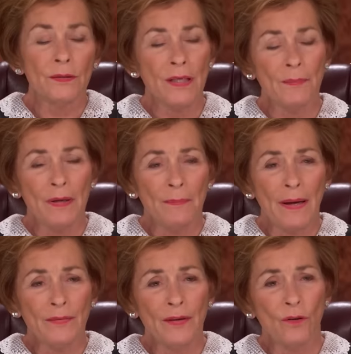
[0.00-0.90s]
Tell me
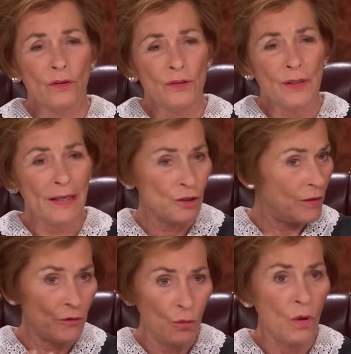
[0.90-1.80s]
about the
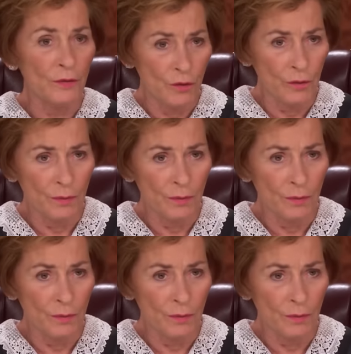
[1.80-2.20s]
altercation, if you want to.